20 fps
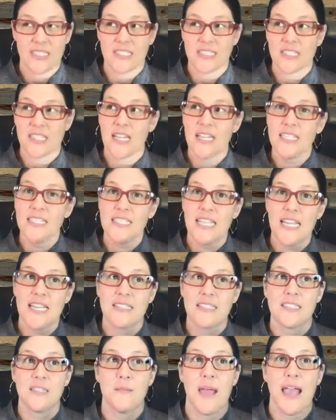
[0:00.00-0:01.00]
It's going to
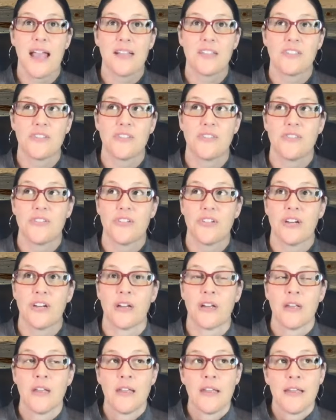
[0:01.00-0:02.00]
take some
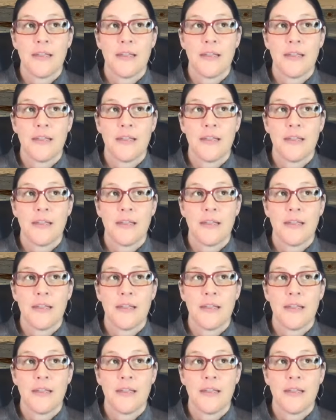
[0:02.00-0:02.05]
extra